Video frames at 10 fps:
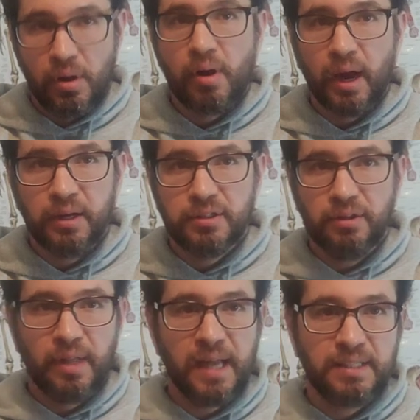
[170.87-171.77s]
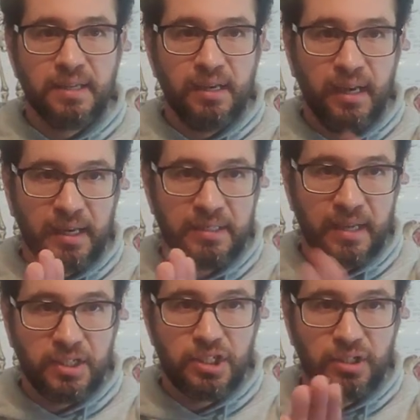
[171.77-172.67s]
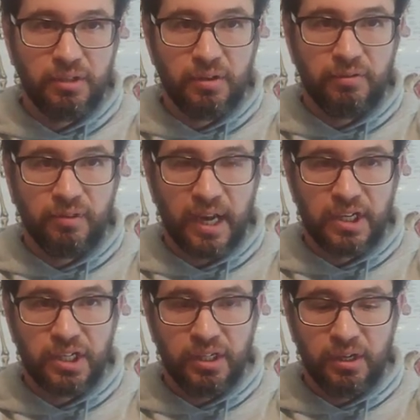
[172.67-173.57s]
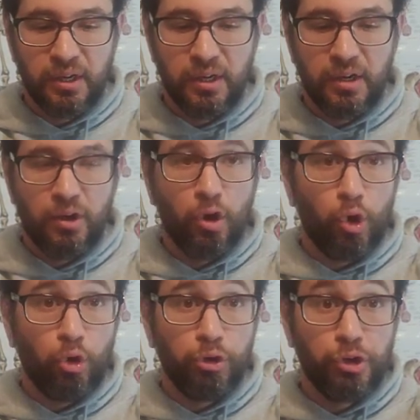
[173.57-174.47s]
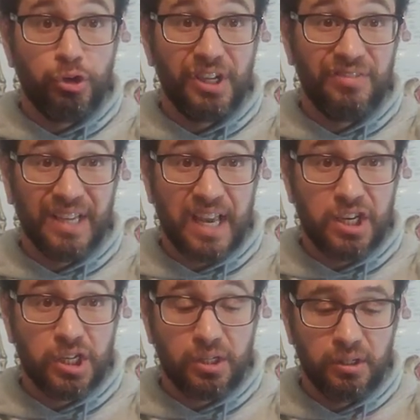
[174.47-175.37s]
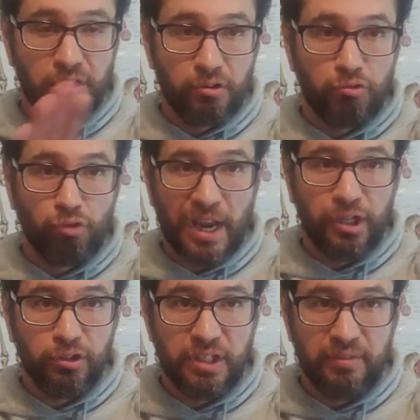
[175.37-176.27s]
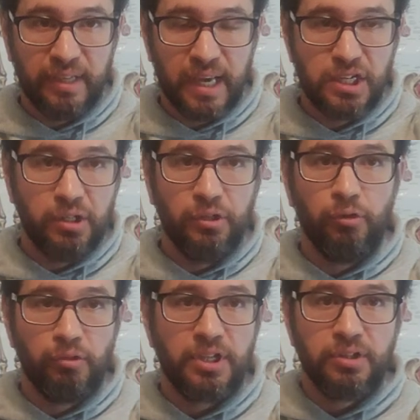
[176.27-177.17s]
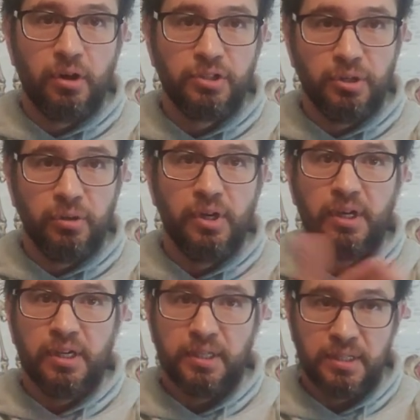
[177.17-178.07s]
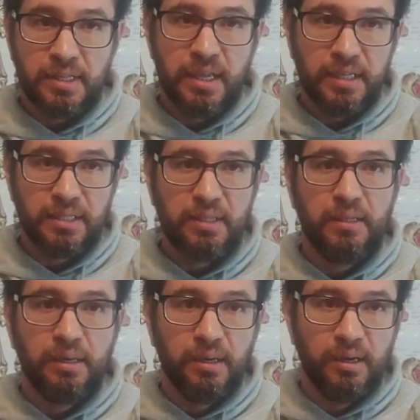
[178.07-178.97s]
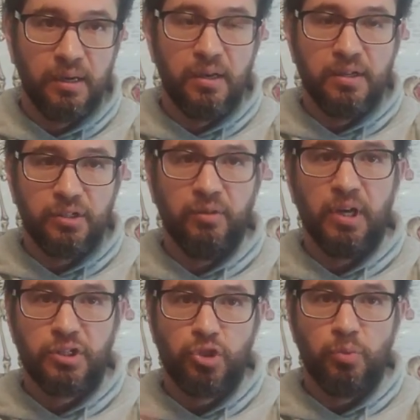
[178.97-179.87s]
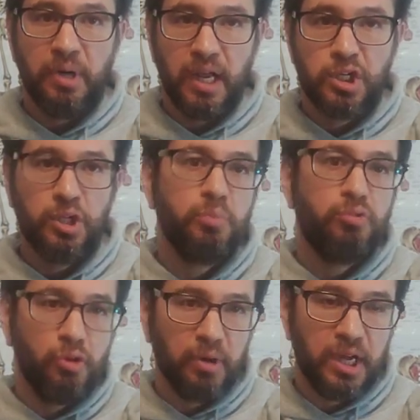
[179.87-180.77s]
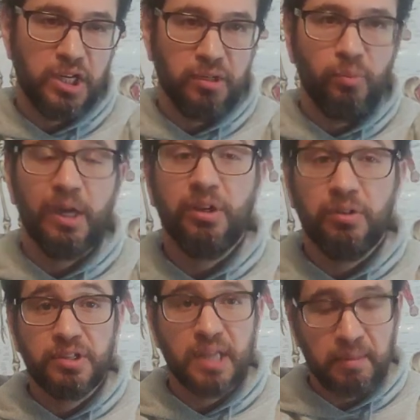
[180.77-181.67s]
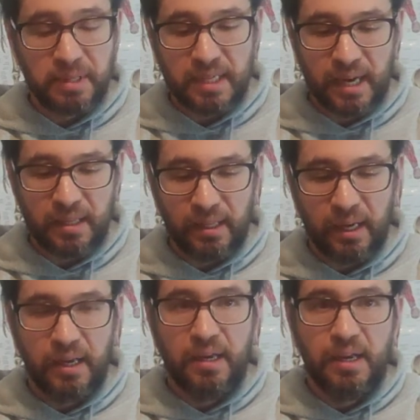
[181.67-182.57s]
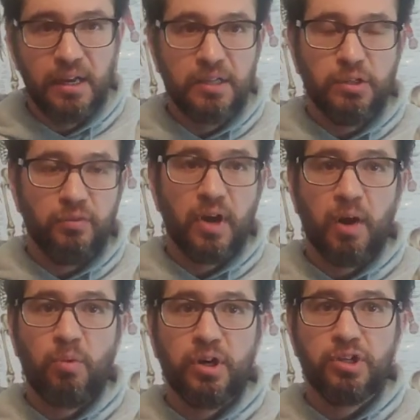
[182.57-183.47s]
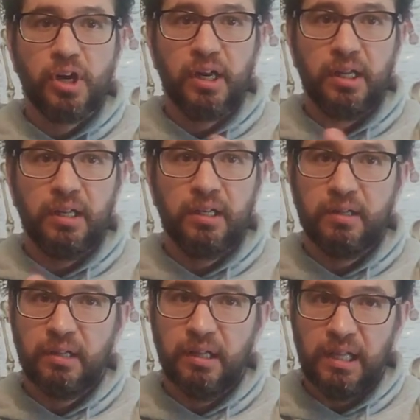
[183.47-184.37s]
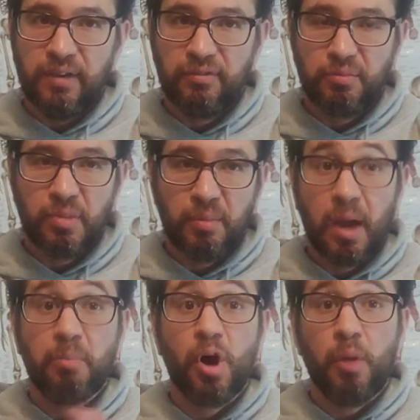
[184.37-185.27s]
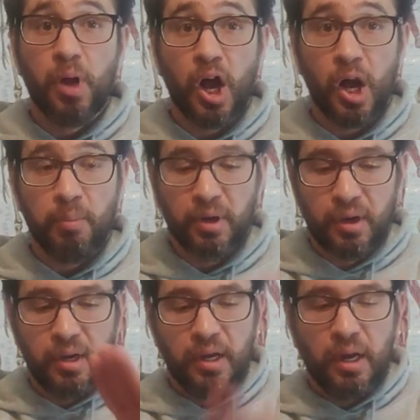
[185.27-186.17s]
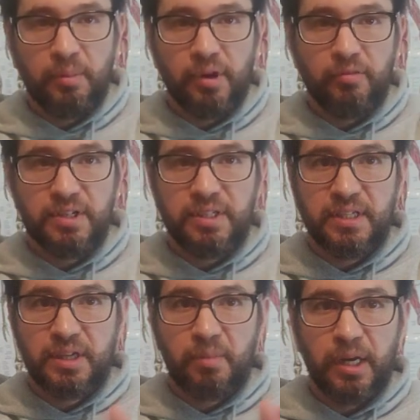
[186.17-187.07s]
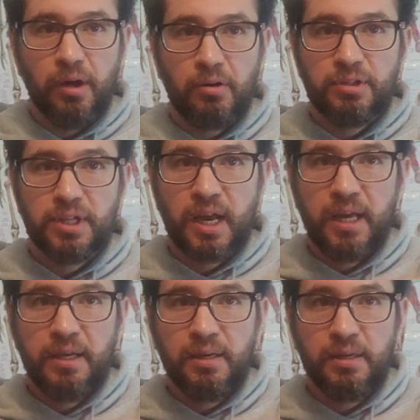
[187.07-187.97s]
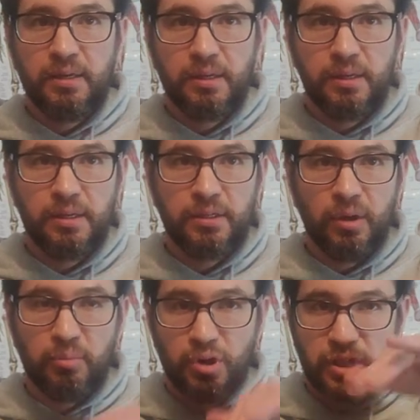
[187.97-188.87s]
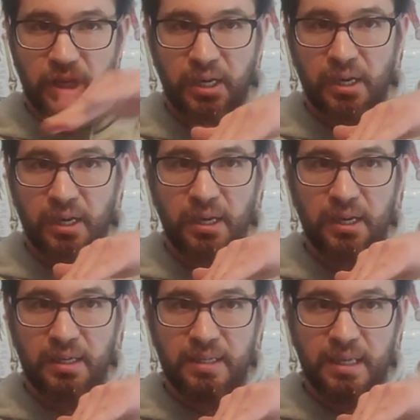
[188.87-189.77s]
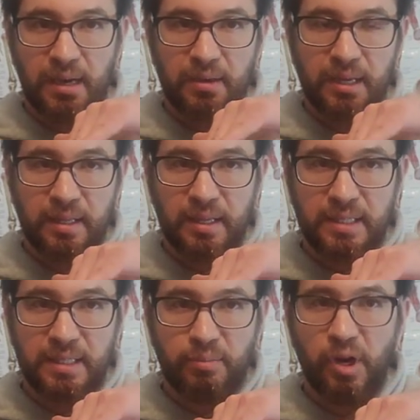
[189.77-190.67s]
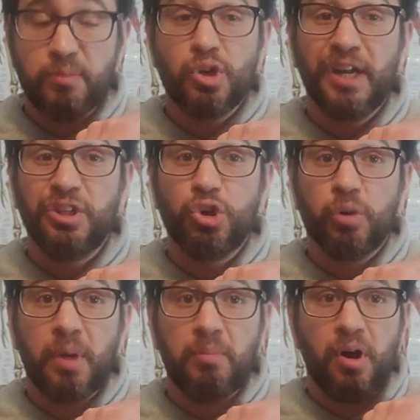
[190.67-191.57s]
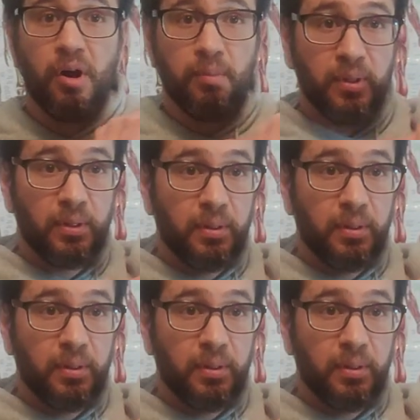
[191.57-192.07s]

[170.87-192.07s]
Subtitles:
Okay, so that's extension, flexion, ulnar deviation, radial deviation. Your wrist also does this. So we got supination, pronation. We the same exact thing. So if I want to try to lift my palm up, I'm going to resist on my knuckle side. So I'm pushing down like this, but I'm trying to turn my palm.